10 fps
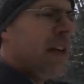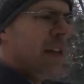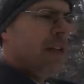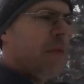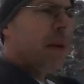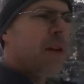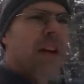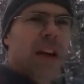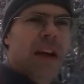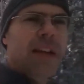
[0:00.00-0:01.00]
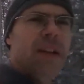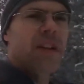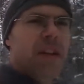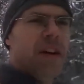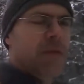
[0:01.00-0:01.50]
you know whether he like it
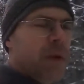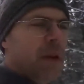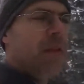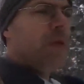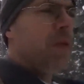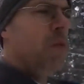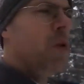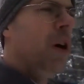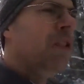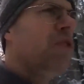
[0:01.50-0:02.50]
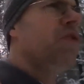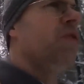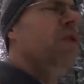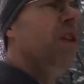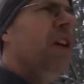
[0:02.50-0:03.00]
or not, whether he would want
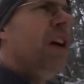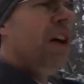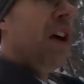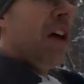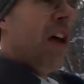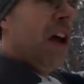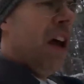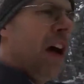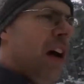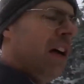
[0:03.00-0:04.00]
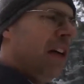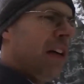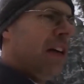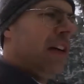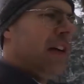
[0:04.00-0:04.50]
to
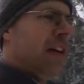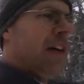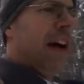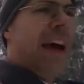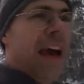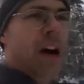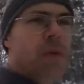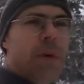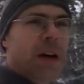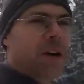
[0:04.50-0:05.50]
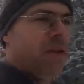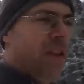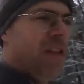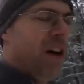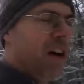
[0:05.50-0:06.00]
uh, help out
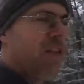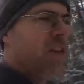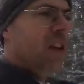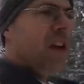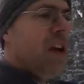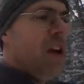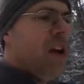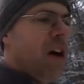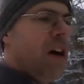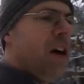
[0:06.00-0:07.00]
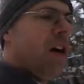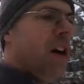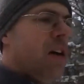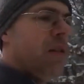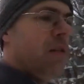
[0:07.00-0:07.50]
or not,
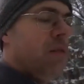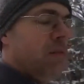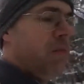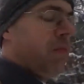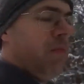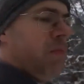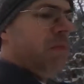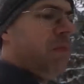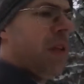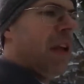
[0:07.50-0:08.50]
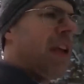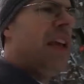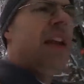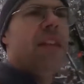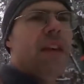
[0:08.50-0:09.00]
uh,
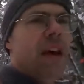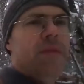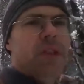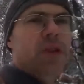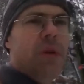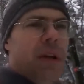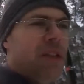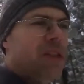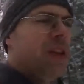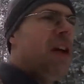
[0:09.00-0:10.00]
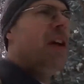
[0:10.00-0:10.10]
he didn't have a choice.